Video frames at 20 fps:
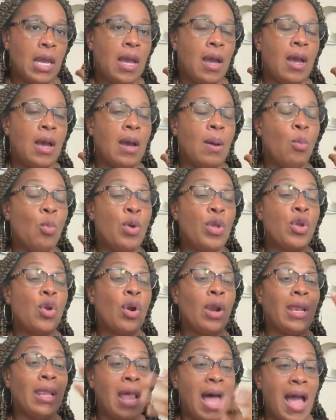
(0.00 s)
When you're
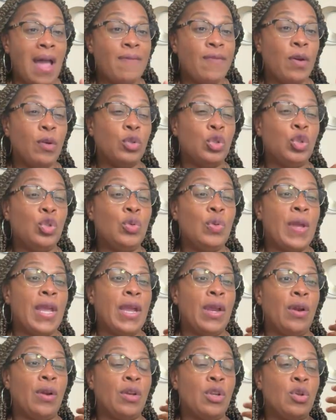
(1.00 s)
a live host,
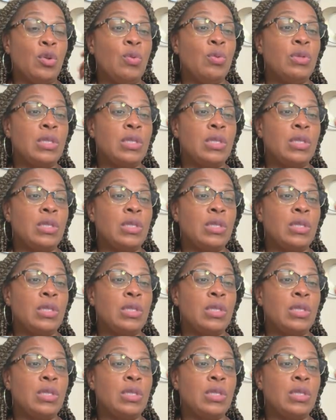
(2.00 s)
you